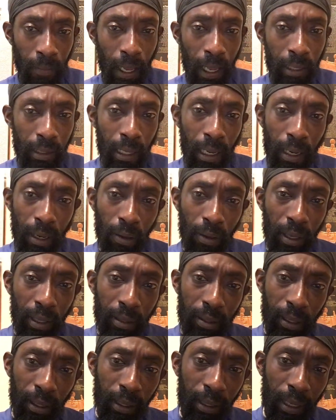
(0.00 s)
And they're
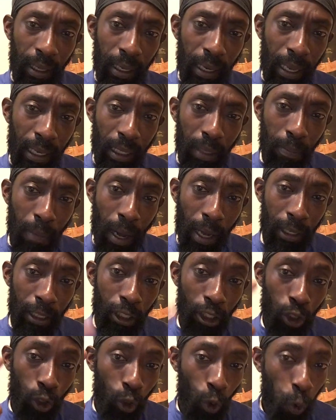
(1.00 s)
looking to kill
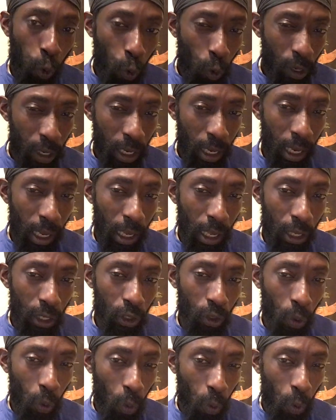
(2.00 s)
anybody 2
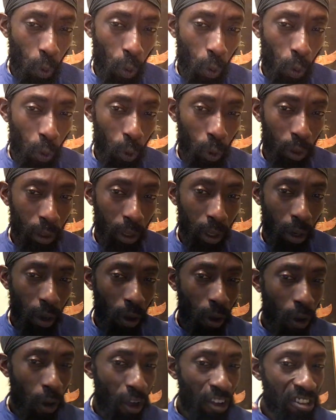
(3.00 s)
years old
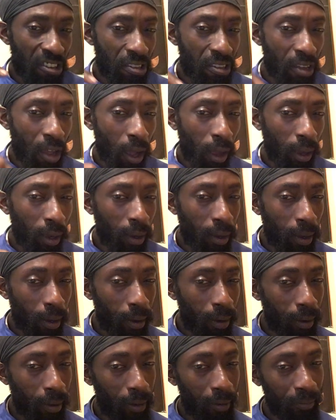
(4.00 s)
or
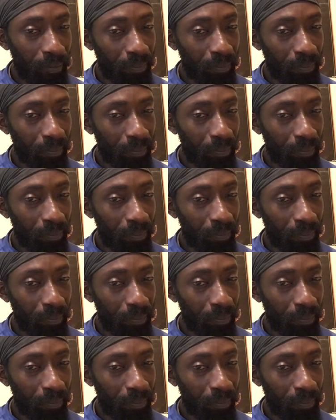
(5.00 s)
younger.